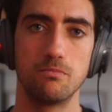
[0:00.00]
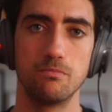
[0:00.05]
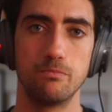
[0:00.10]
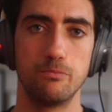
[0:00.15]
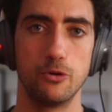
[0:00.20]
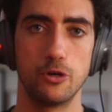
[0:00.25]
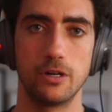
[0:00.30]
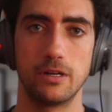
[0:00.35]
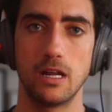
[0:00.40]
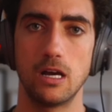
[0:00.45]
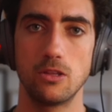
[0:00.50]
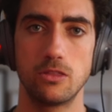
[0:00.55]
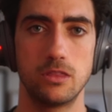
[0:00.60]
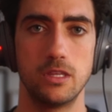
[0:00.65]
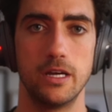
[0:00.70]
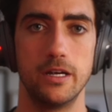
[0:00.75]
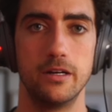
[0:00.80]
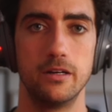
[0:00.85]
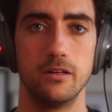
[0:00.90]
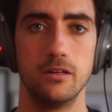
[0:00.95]
Put it out
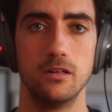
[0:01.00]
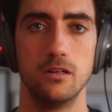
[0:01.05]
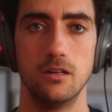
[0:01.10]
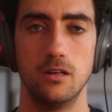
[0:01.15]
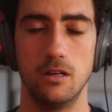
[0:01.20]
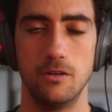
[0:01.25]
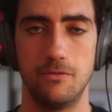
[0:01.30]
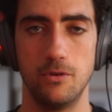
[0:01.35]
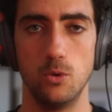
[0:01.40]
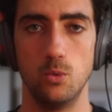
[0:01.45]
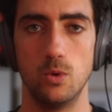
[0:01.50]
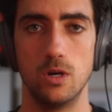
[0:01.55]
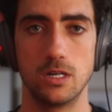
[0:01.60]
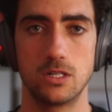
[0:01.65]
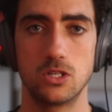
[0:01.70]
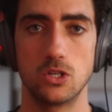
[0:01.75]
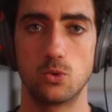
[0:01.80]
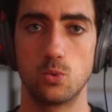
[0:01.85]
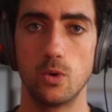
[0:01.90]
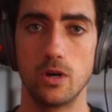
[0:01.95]
there. If it works,
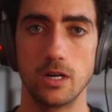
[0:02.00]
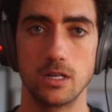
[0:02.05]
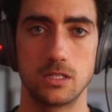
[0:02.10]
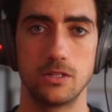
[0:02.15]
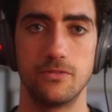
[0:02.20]
it works.